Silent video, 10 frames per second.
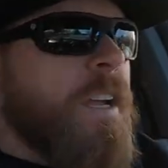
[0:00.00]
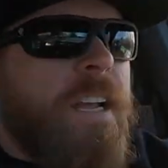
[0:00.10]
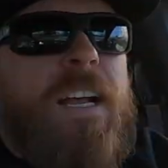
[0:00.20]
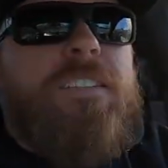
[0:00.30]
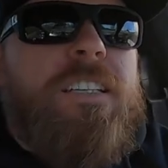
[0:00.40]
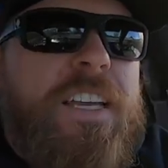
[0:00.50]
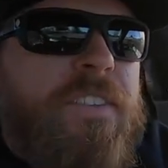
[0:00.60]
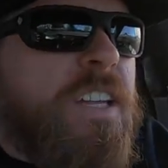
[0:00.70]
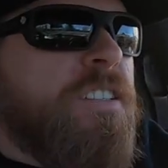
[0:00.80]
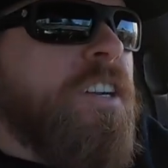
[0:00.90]
guys
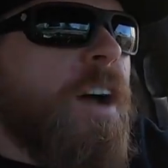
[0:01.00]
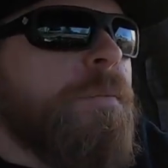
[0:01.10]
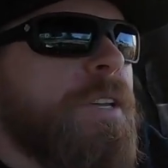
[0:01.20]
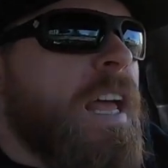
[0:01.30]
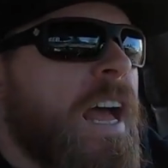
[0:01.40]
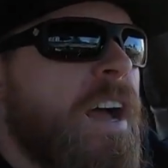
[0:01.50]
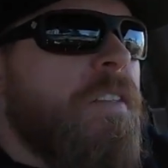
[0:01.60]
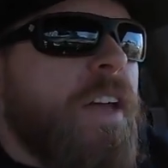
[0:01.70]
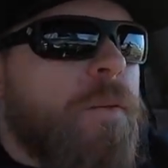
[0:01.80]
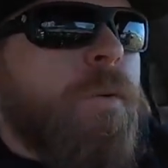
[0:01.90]
leaving the dump
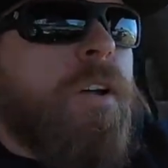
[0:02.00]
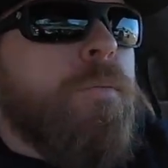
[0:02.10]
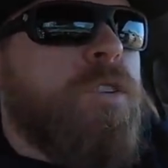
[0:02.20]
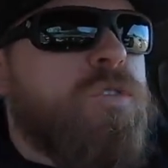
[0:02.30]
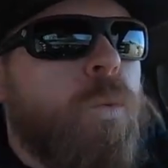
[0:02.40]
now that one was